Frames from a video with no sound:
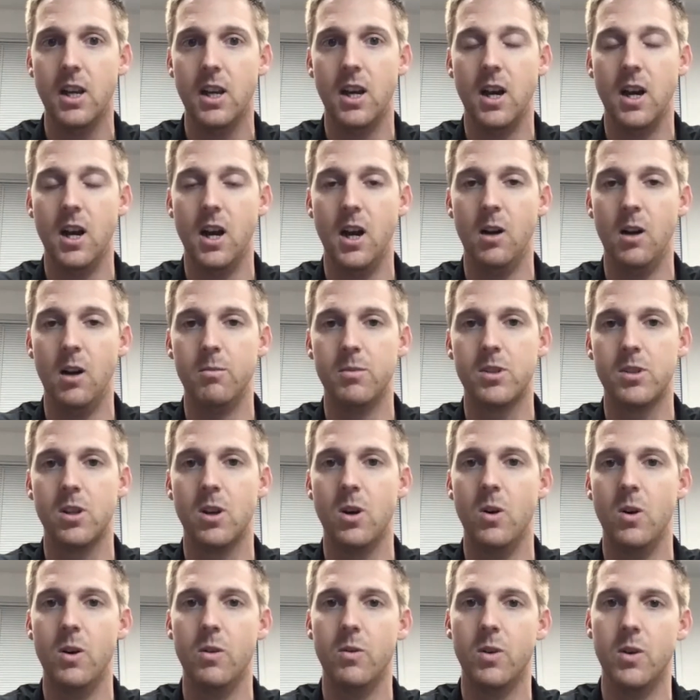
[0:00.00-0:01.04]
Um,
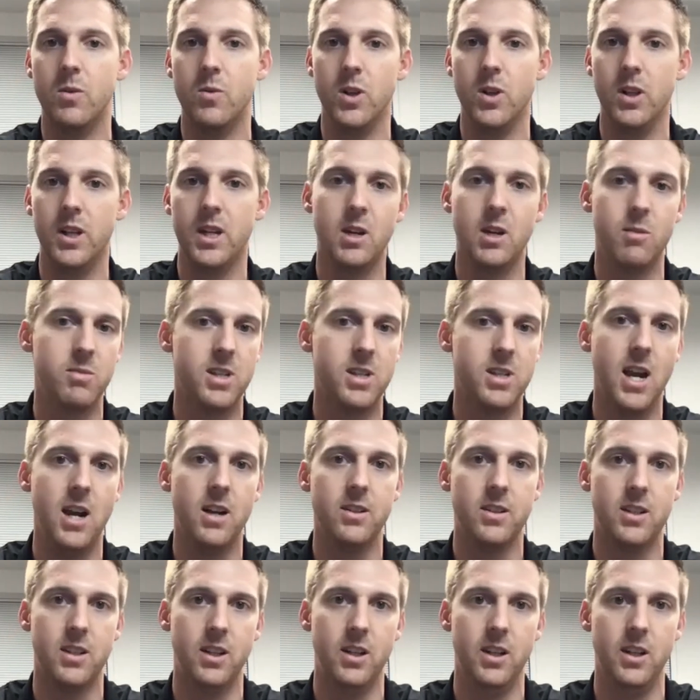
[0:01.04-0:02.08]
so it really comes down
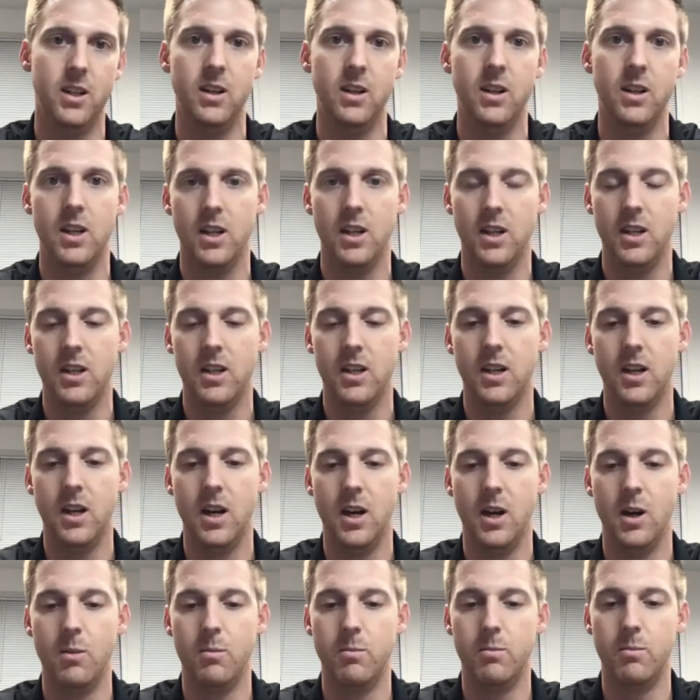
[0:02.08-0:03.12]
to
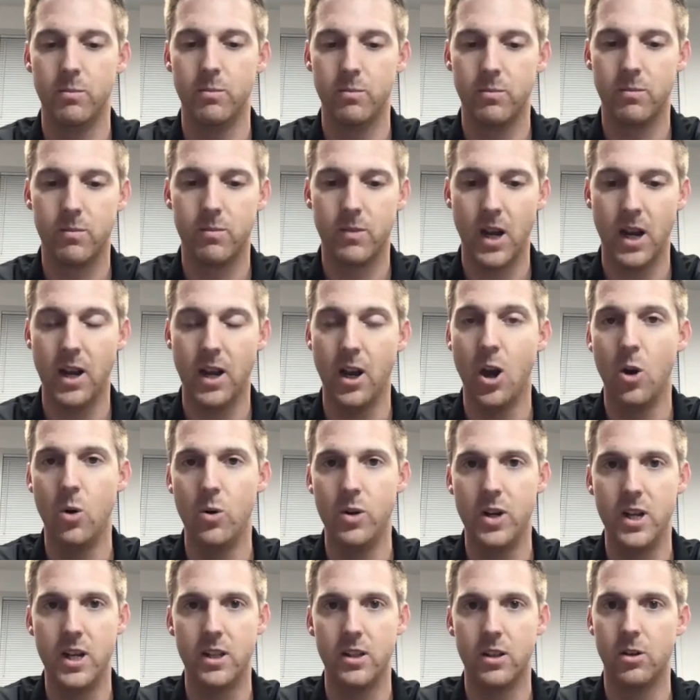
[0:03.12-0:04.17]
um, kind of
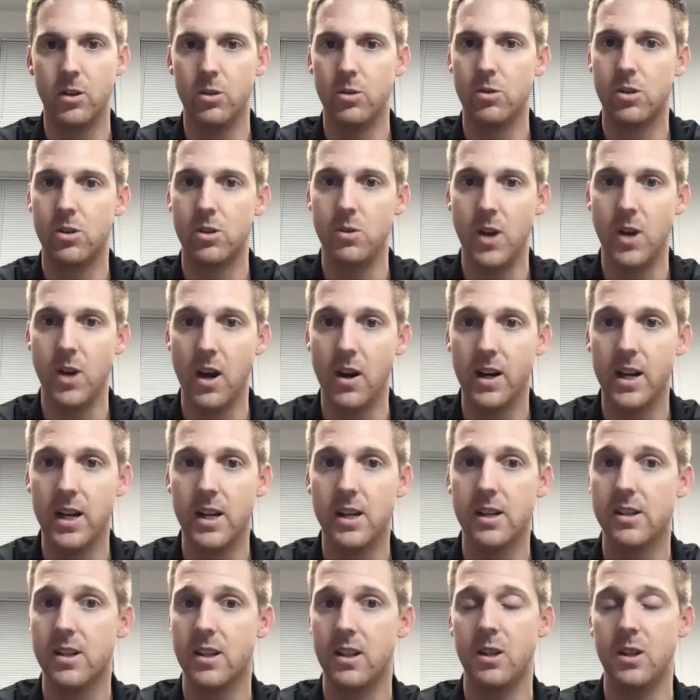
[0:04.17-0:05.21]
owning those two
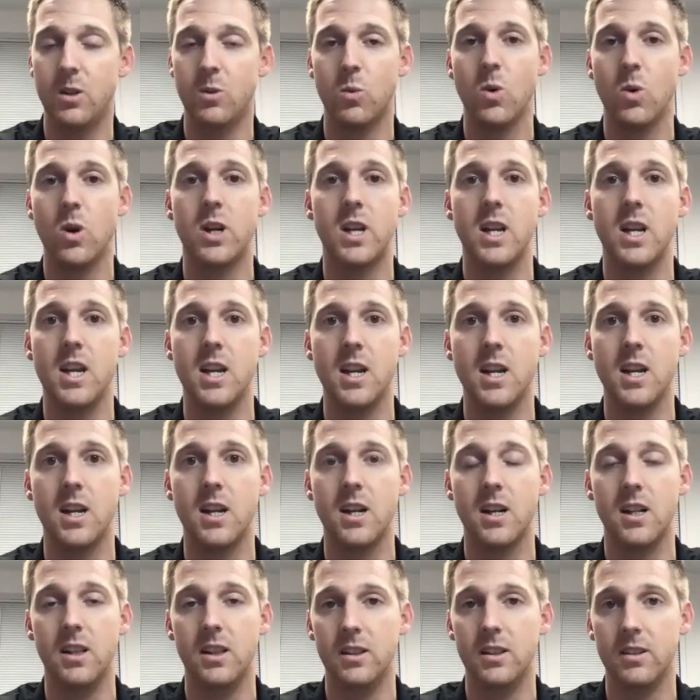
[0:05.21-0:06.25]
areas and then working
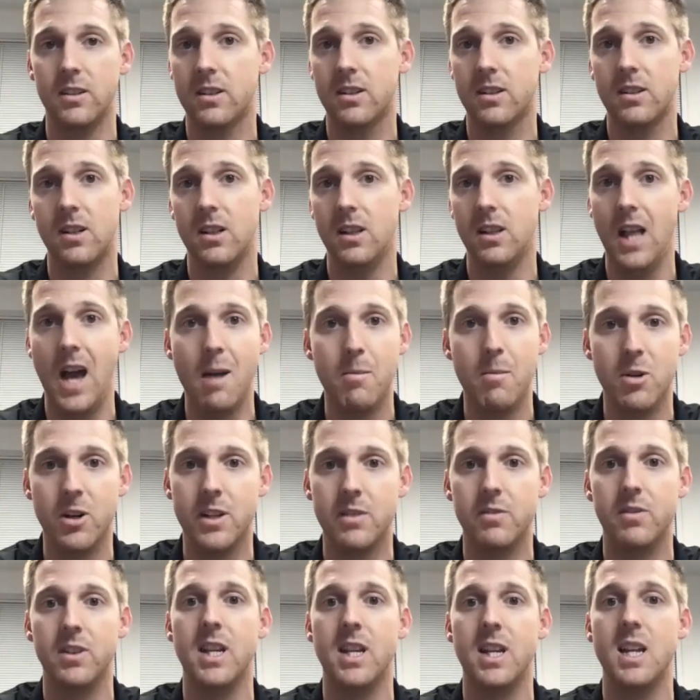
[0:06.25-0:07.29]
col-
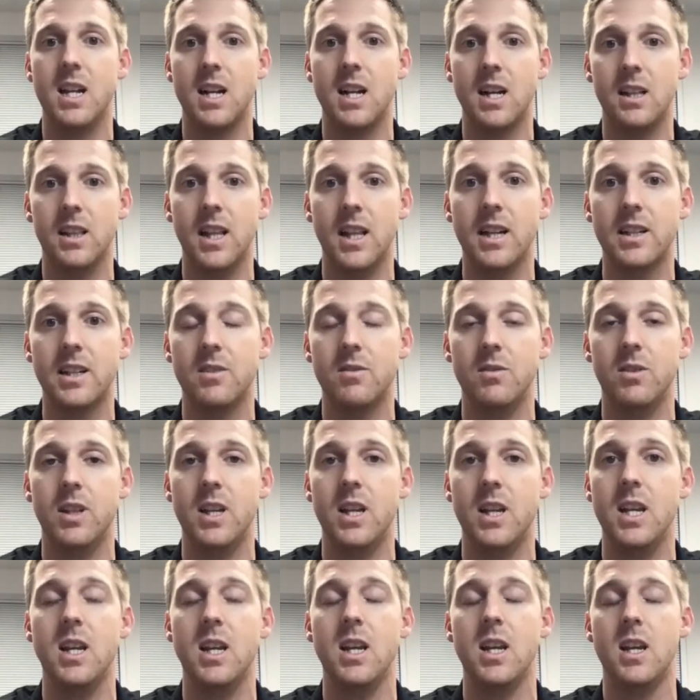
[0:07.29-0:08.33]
collaboratively and
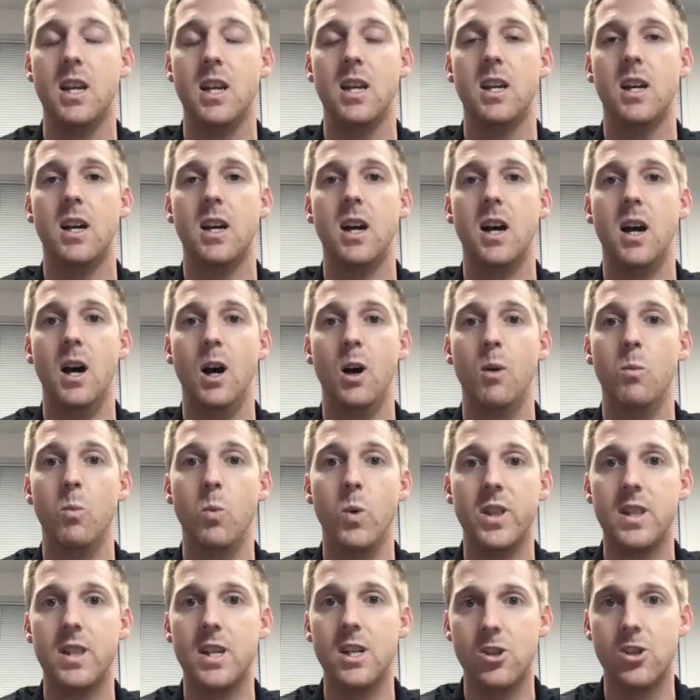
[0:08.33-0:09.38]
collectively um,
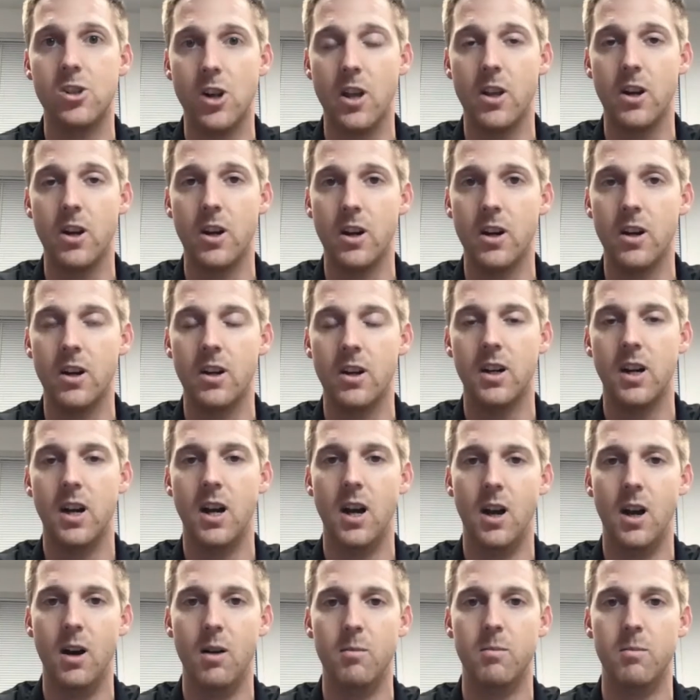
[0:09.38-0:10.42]
with each other.
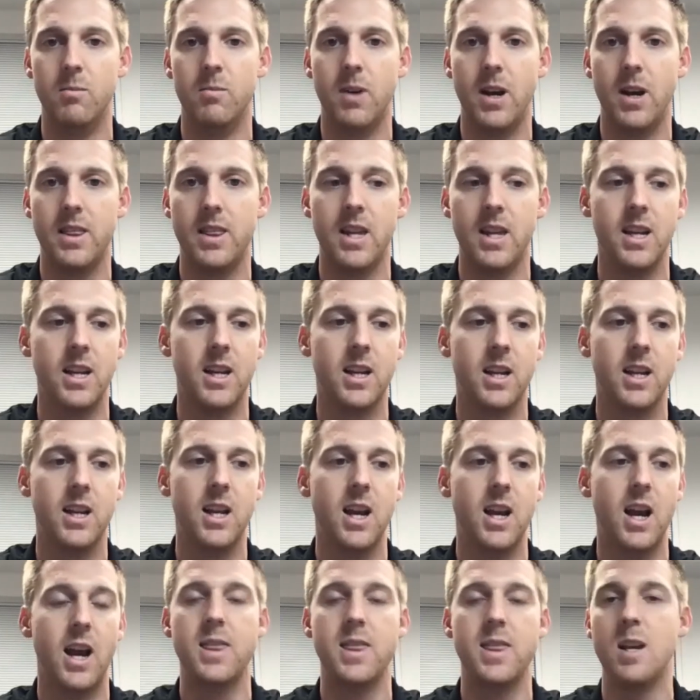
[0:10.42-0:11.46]
Um, I think
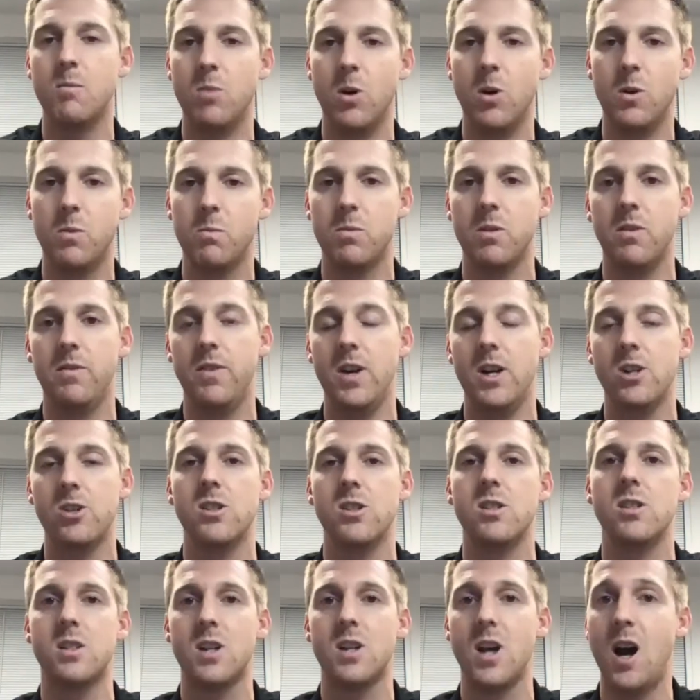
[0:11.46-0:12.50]
I think both
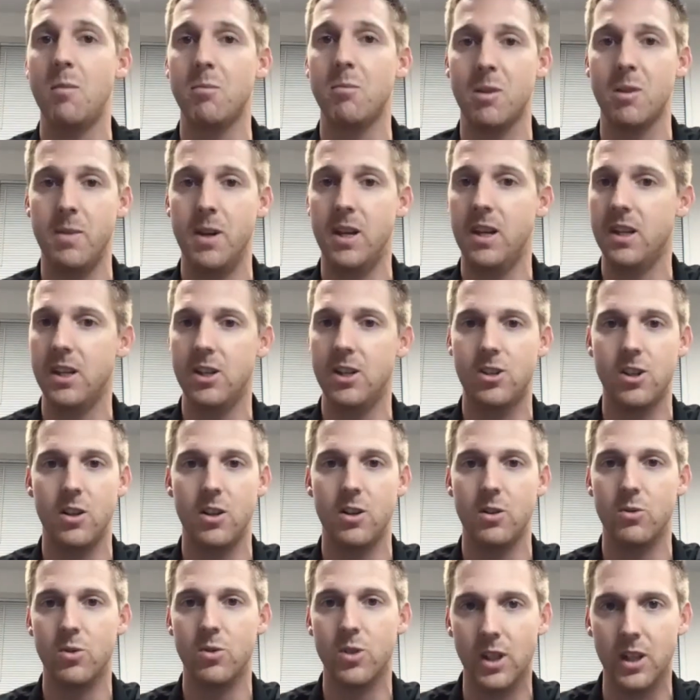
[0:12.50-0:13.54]
professions complement each
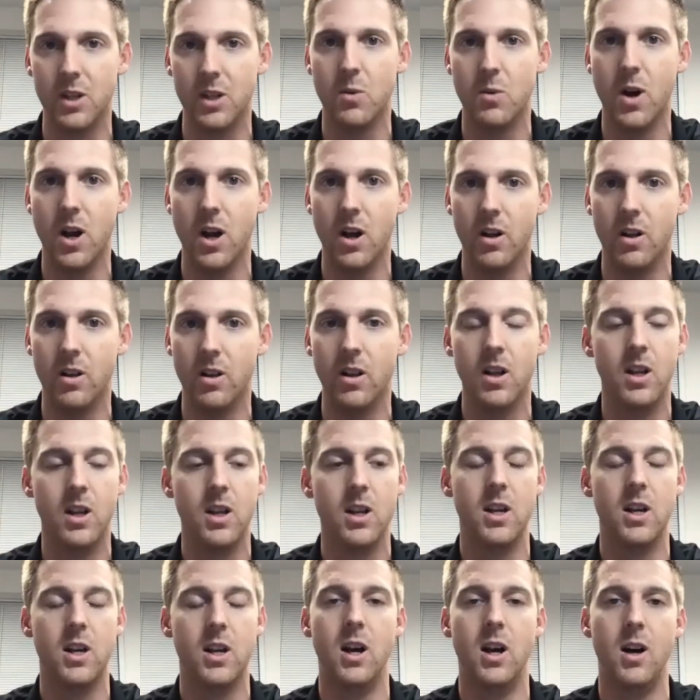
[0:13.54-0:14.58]
other really well
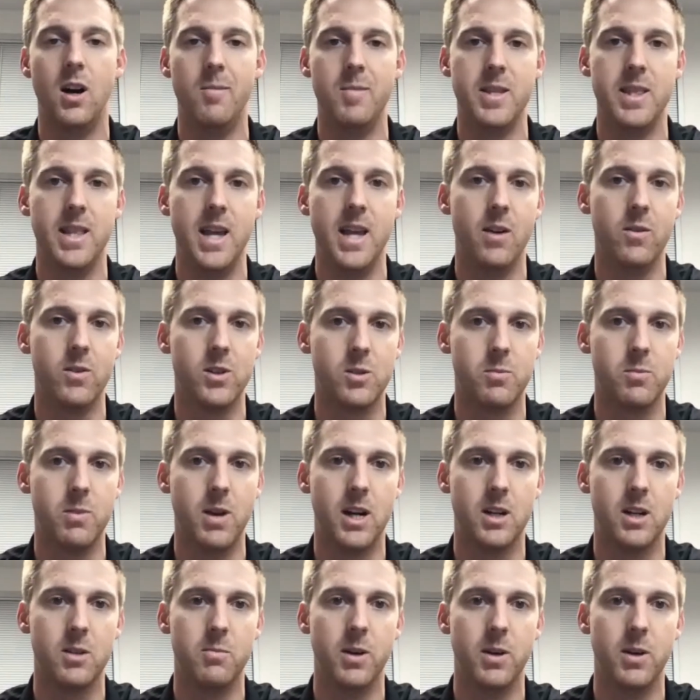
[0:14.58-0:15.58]
um, in that respect.